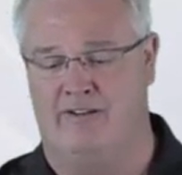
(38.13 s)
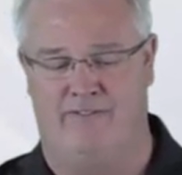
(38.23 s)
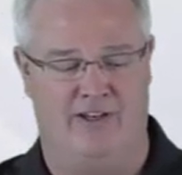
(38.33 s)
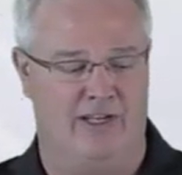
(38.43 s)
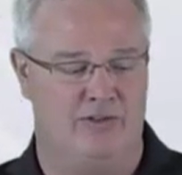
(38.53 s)

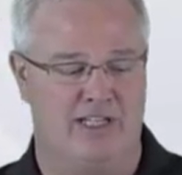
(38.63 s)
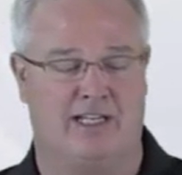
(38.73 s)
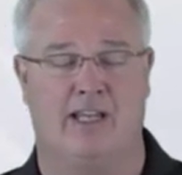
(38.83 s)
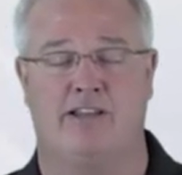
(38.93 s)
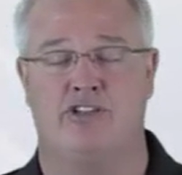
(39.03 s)
video
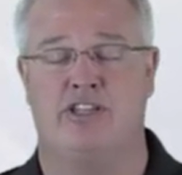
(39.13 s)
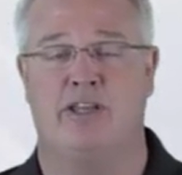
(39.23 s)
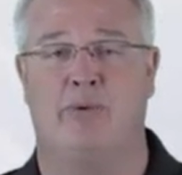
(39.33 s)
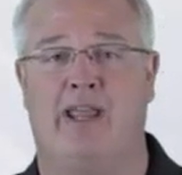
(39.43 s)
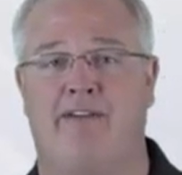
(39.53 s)
technology
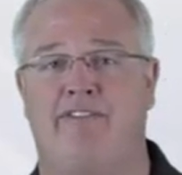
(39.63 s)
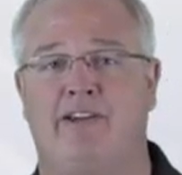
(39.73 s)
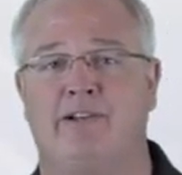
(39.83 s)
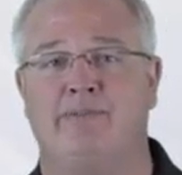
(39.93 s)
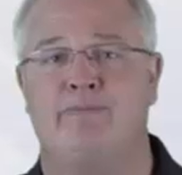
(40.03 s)
that we have
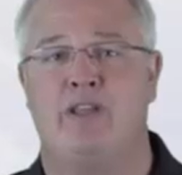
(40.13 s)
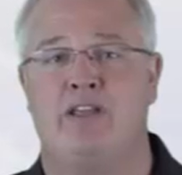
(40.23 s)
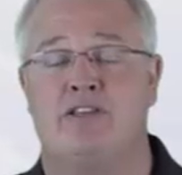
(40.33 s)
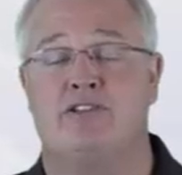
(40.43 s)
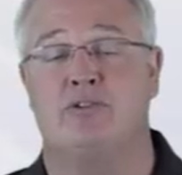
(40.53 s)
here.
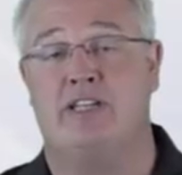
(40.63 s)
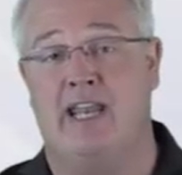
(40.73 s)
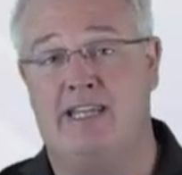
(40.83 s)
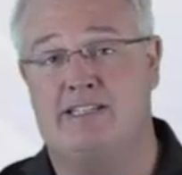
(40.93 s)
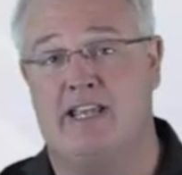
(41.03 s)
So
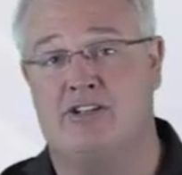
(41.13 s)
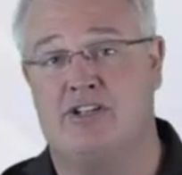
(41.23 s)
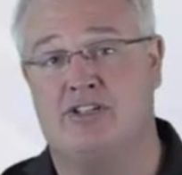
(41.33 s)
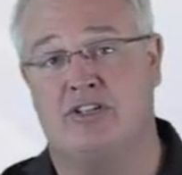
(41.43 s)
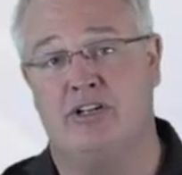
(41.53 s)
today's
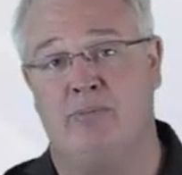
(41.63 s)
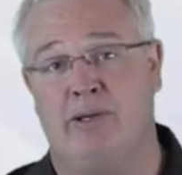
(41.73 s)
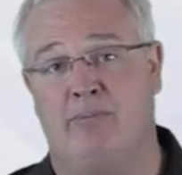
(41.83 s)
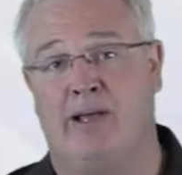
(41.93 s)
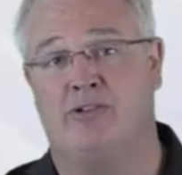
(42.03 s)
session is going to be
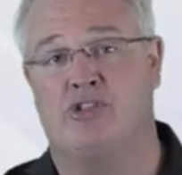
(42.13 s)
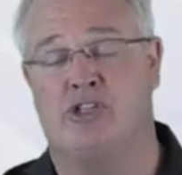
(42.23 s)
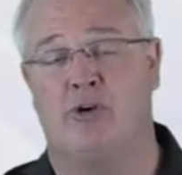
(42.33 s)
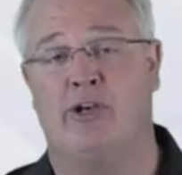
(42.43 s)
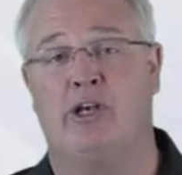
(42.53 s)
about
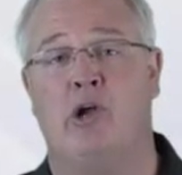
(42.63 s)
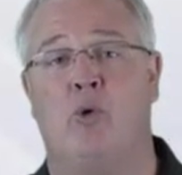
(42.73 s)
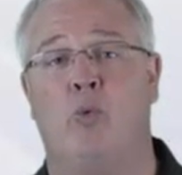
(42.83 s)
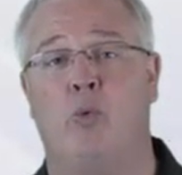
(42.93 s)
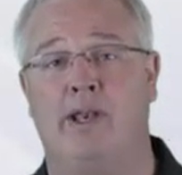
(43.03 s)
sharing
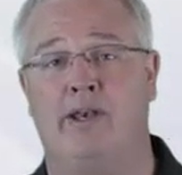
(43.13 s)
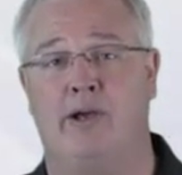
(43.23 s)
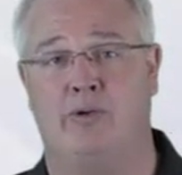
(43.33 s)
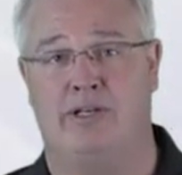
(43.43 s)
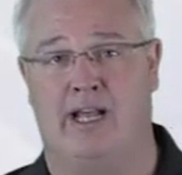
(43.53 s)

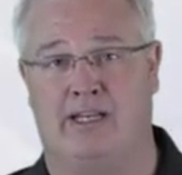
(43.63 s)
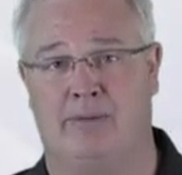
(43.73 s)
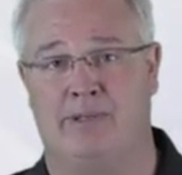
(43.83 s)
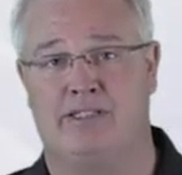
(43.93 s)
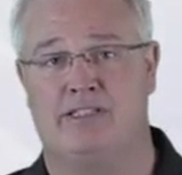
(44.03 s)
OneNote
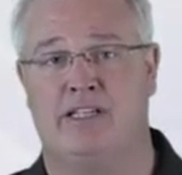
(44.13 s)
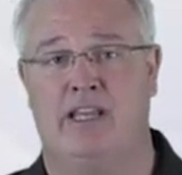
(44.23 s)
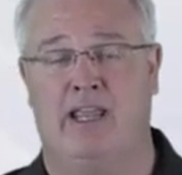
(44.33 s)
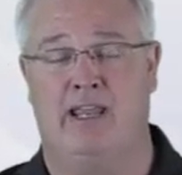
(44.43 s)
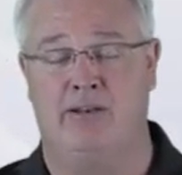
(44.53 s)
documents
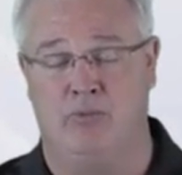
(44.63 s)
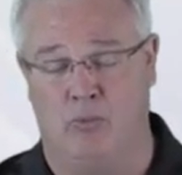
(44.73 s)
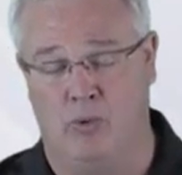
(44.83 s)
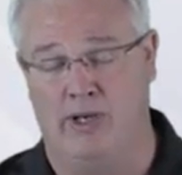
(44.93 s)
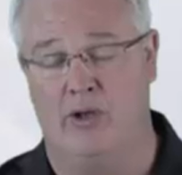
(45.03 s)
and
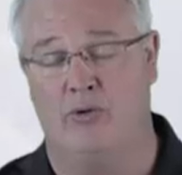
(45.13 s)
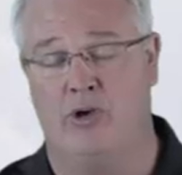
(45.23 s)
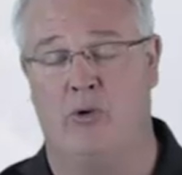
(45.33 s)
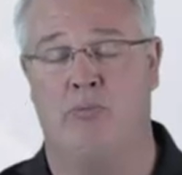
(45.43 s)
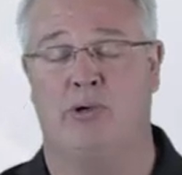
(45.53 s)
OneNote
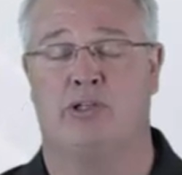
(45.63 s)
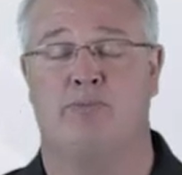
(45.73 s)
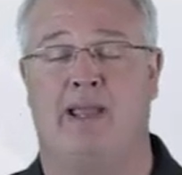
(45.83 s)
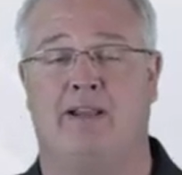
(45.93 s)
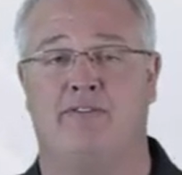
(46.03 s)
notebooks
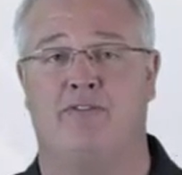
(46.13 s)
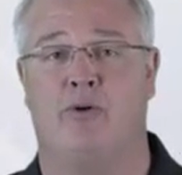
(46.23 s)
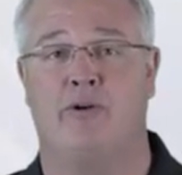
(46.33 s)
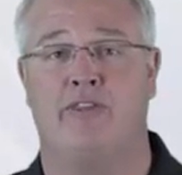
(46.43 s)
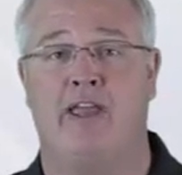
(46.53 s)
back and
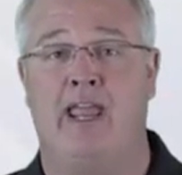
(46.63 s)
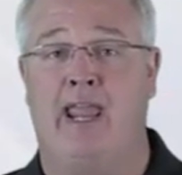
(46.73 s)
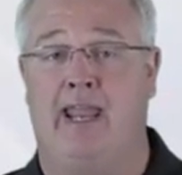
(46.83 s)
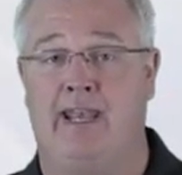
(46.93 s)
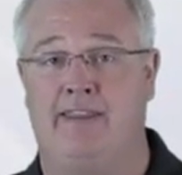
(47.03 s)
forth.
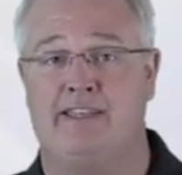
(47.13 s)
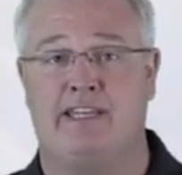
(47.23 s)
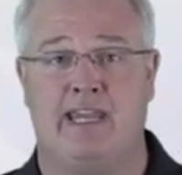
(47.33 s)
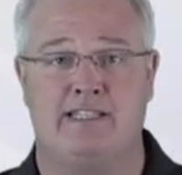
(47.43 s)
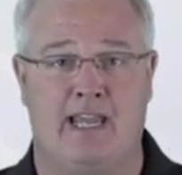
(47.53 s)
And in this
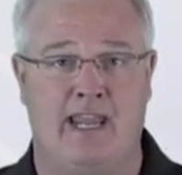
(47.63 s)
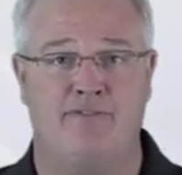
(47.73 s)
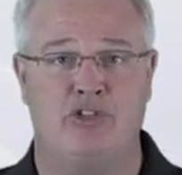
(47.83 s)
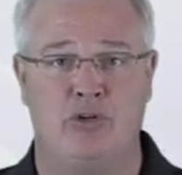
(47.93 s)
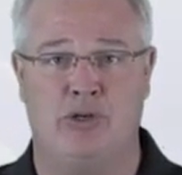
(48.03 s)
case, I have two